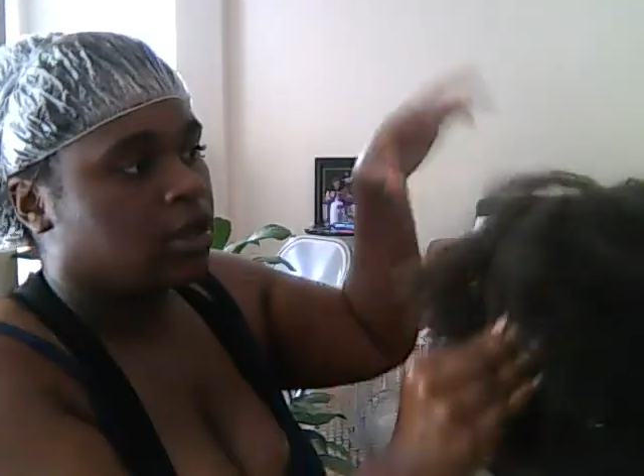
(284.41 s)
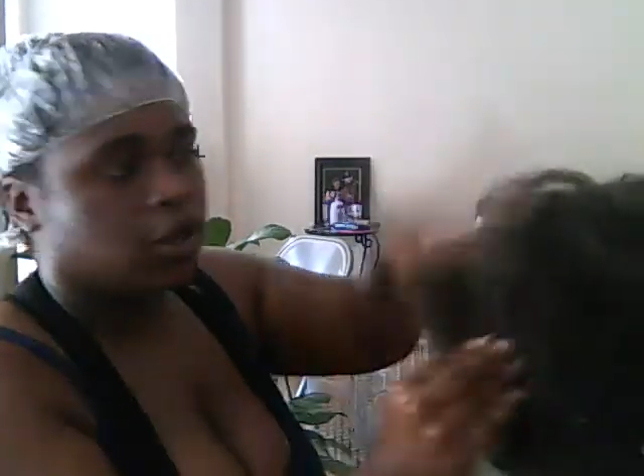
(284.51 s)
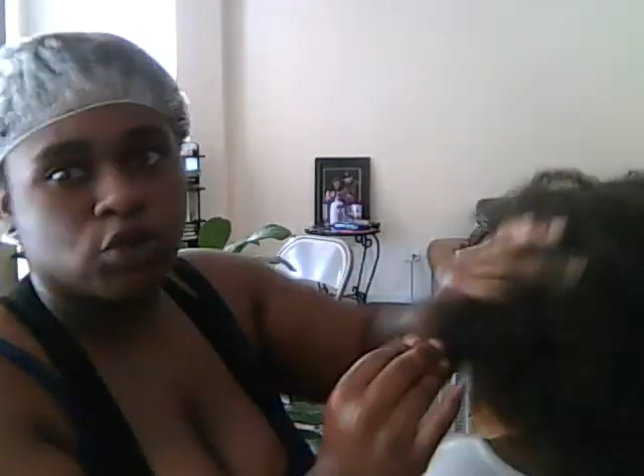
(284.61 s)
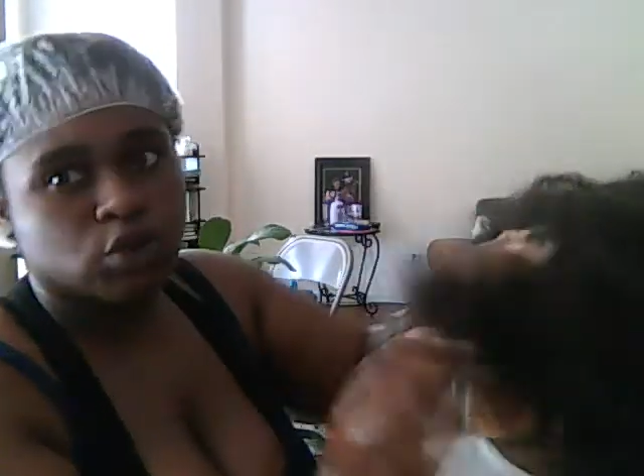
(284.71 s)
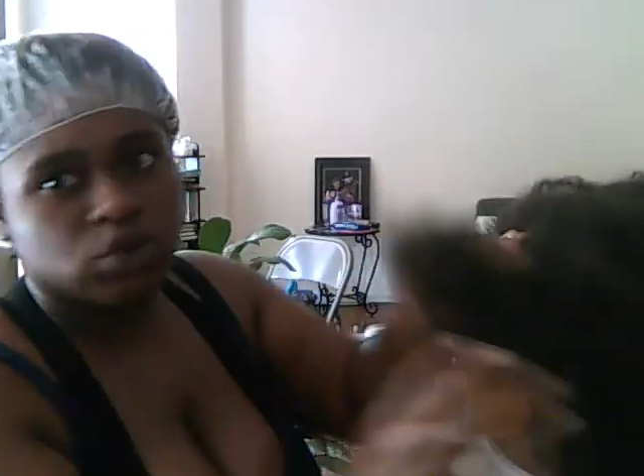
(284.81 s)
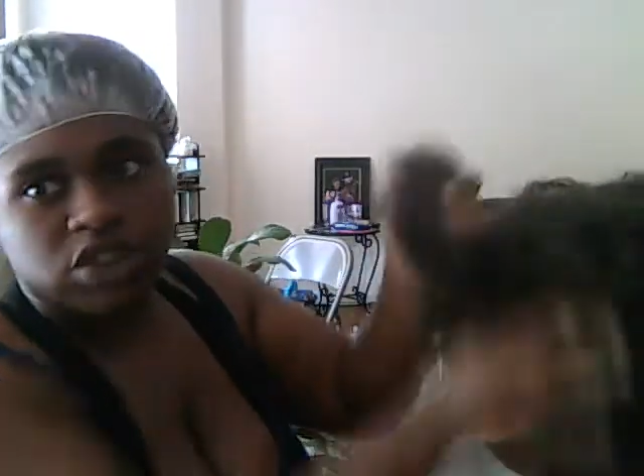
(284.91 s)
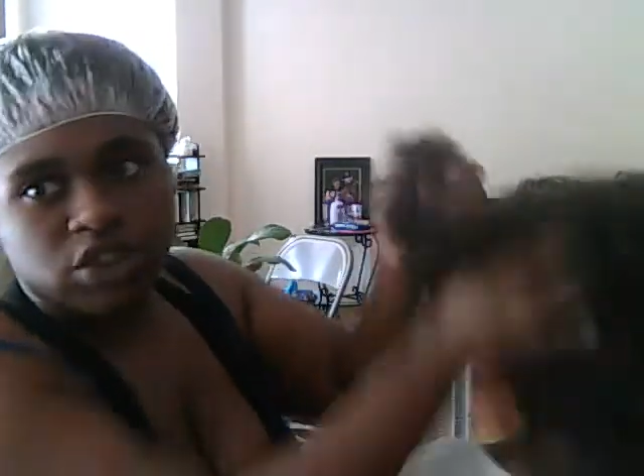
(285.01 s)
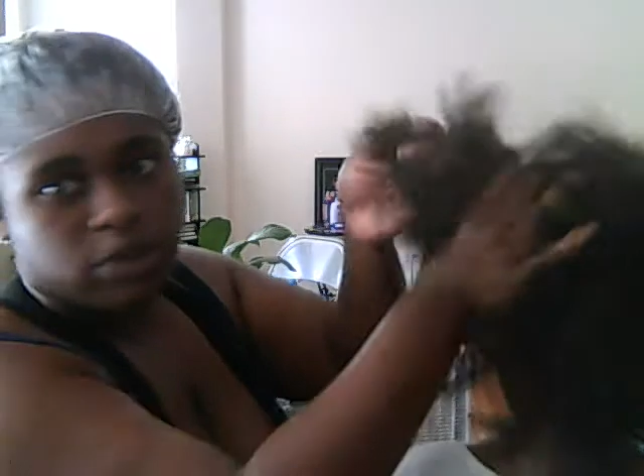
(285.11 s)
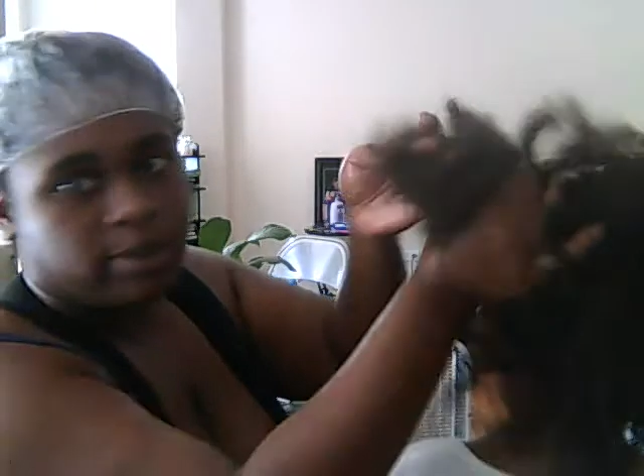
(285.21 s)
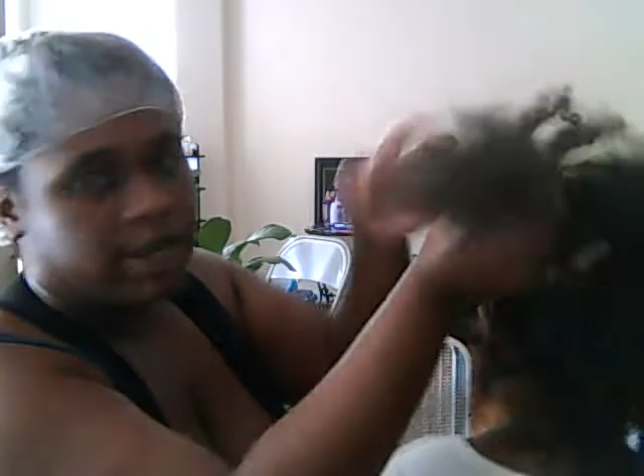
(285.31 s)
grocery
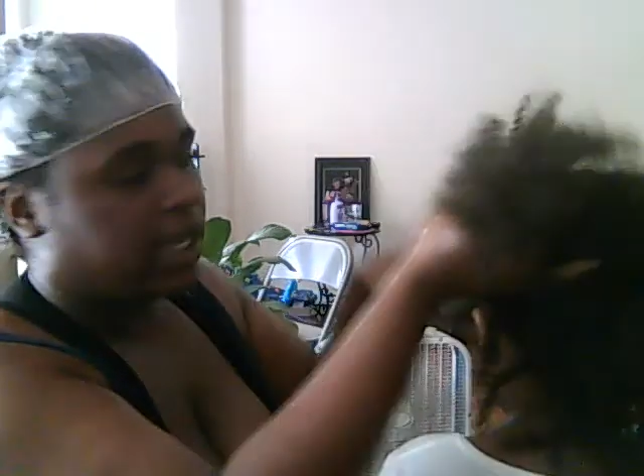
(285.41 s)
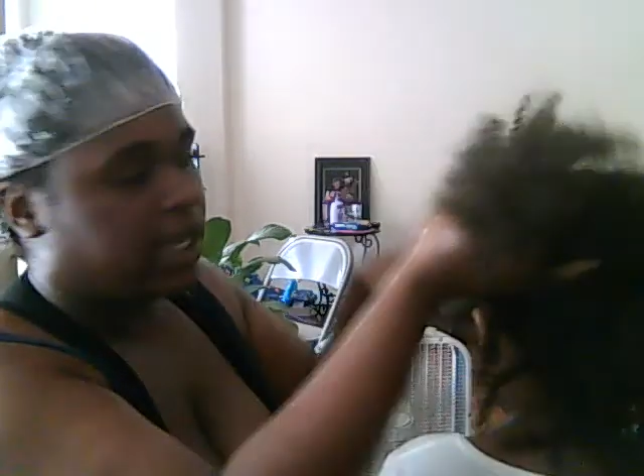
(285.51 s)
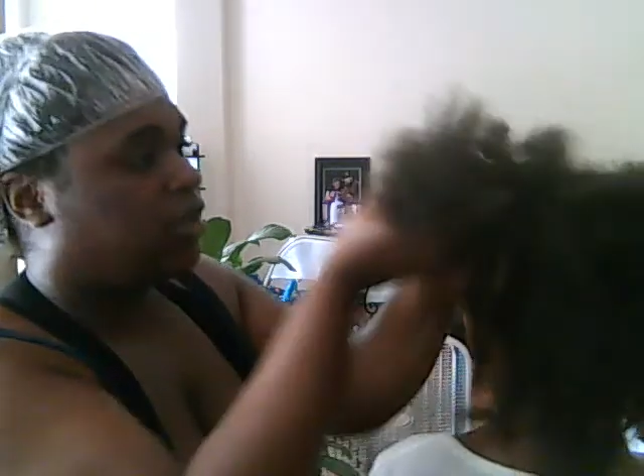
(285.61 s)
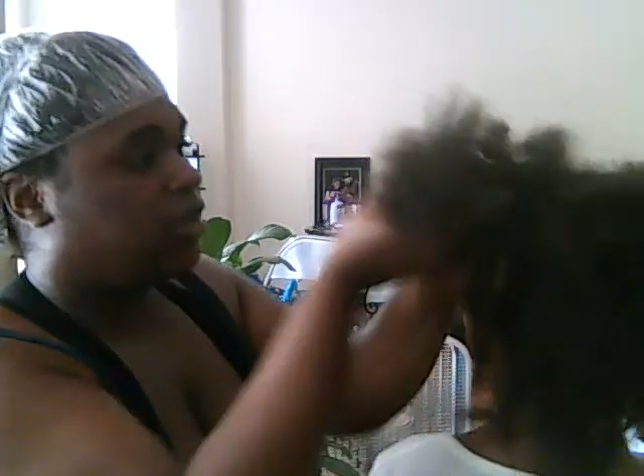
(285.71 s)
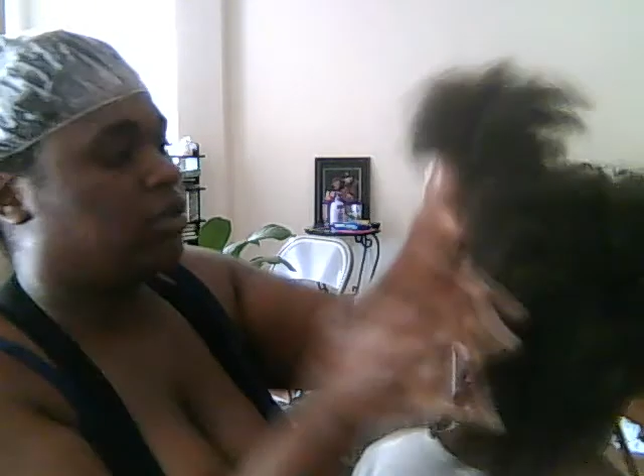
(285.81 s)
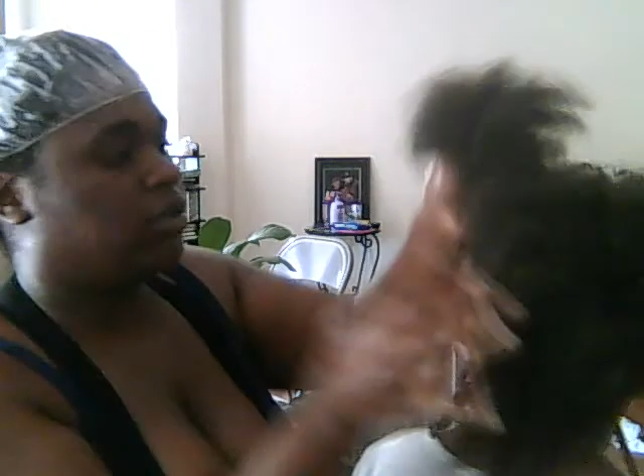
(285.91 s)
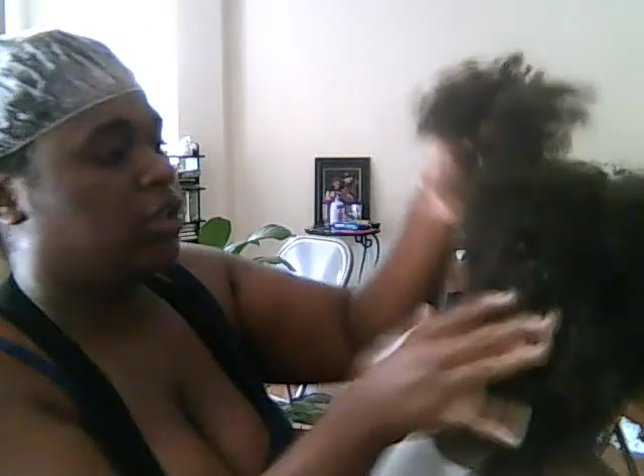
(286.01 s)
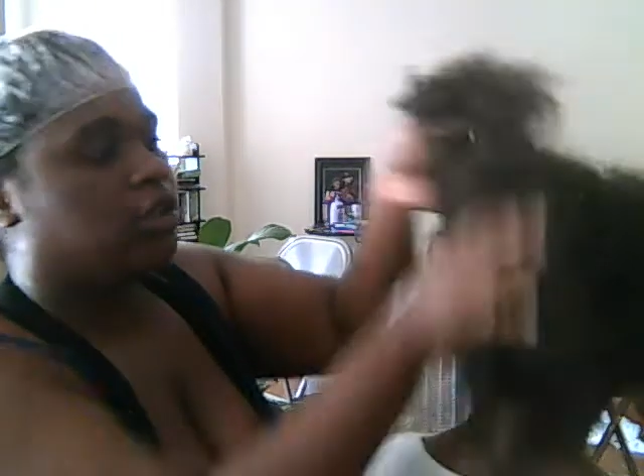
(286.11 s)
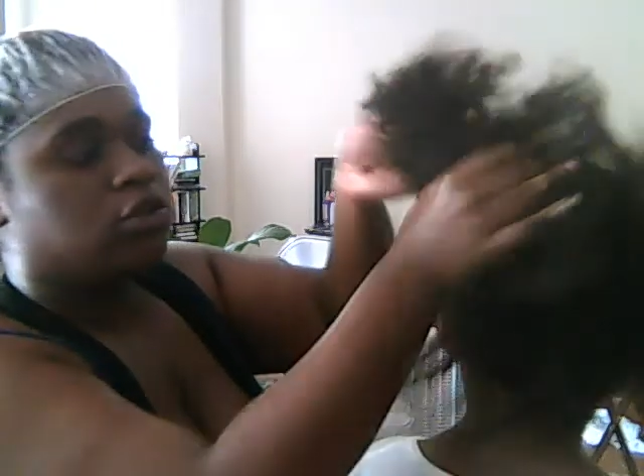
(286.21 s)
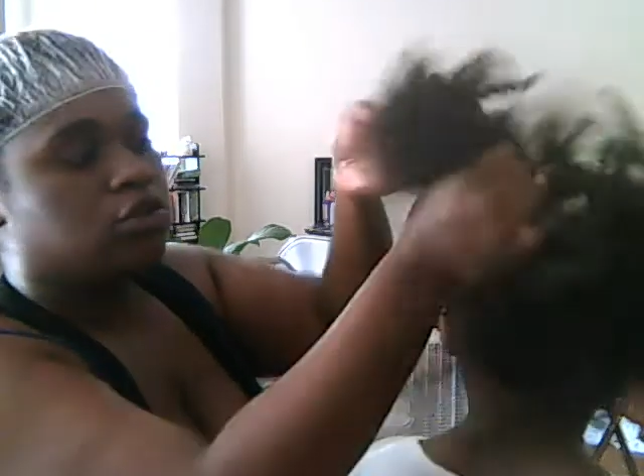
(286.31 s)
store bag, you know, your
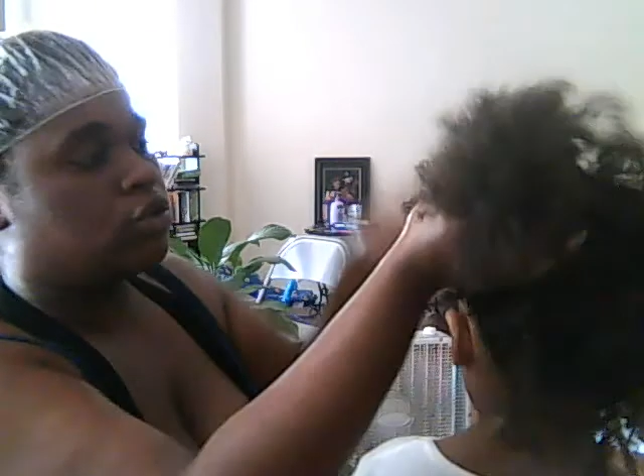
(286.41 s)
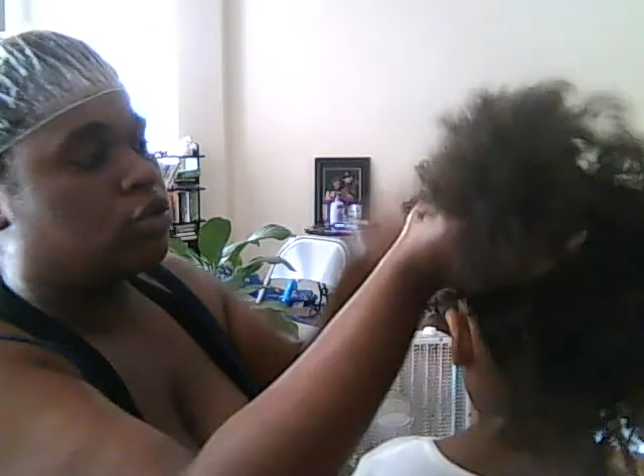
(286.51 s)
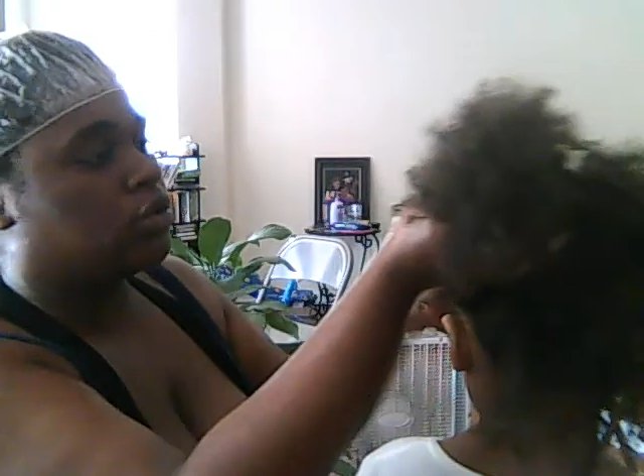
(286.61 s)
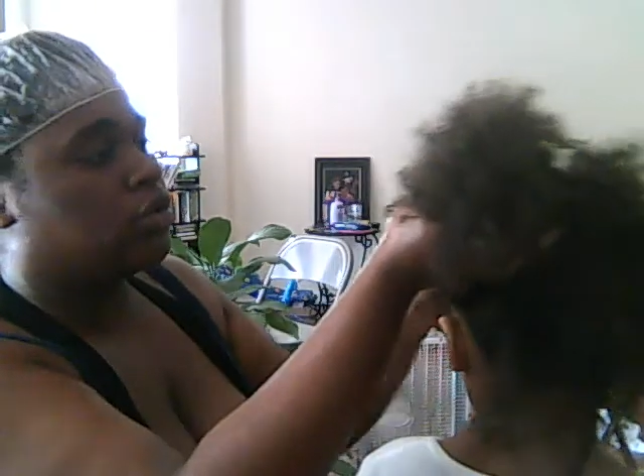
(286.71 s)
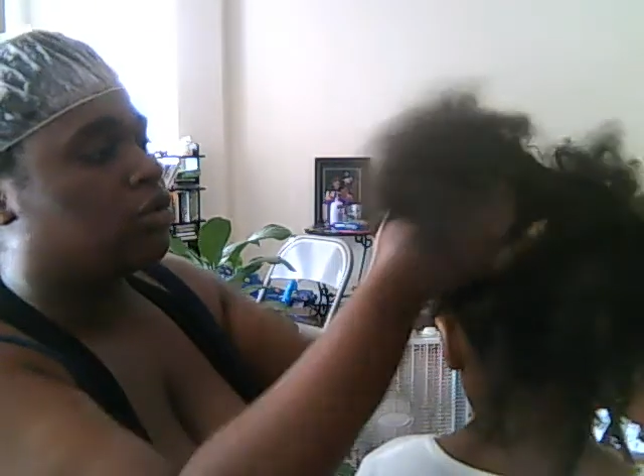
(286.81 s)
local Jewel,